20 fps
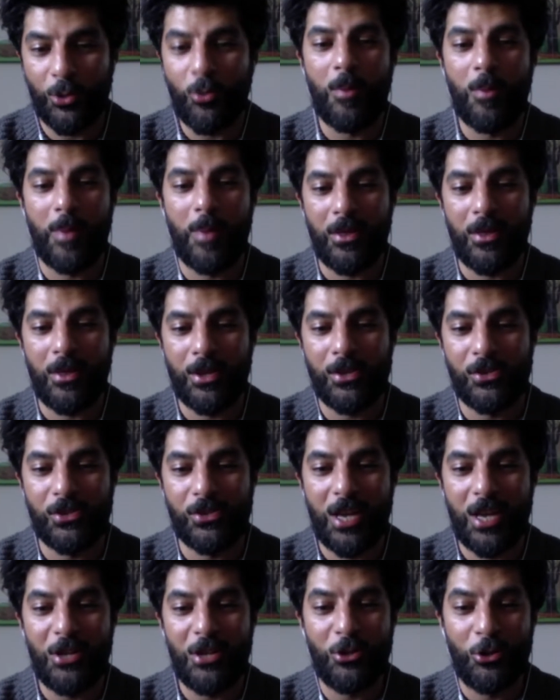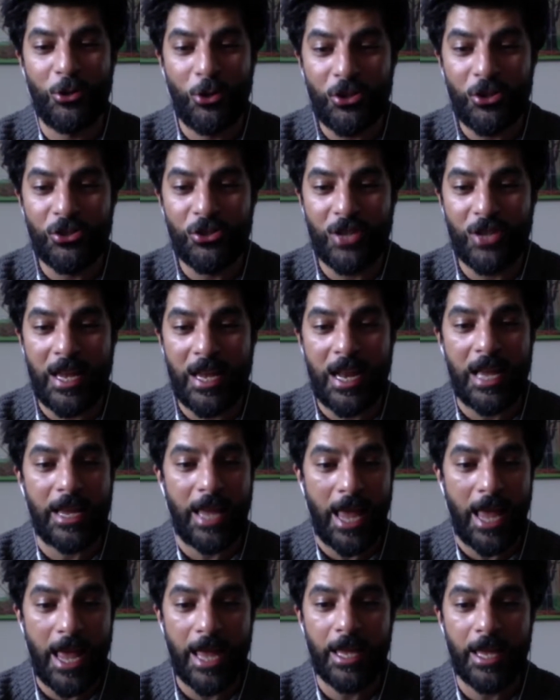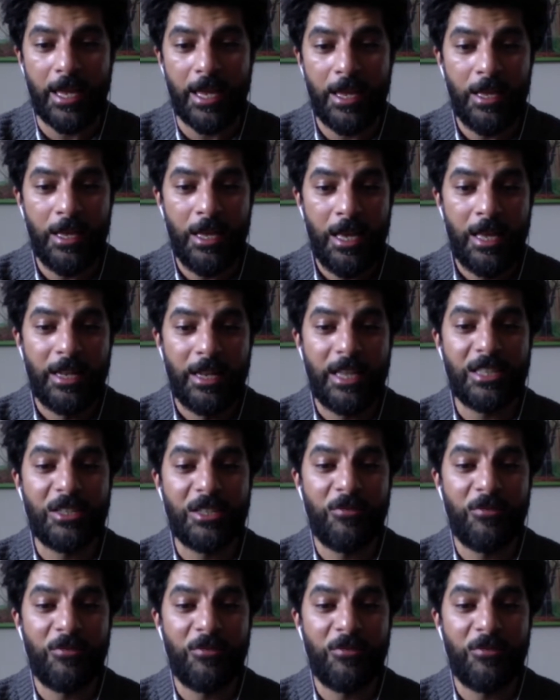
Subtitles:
about this and you could say like, hey, there's a